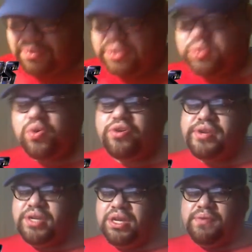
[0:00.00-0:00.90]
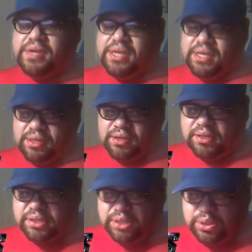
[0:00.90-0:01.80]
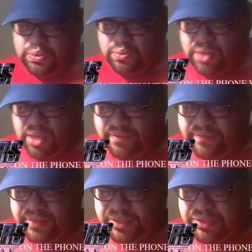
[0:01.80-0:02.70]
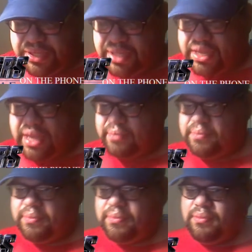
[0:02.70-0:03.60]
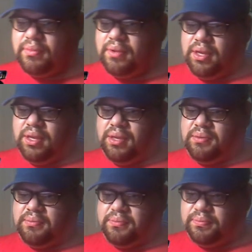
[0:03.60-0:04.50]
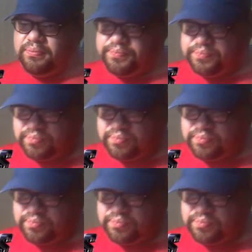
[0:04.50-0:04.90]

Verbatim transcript: I was worried going into Avengers Endgame um,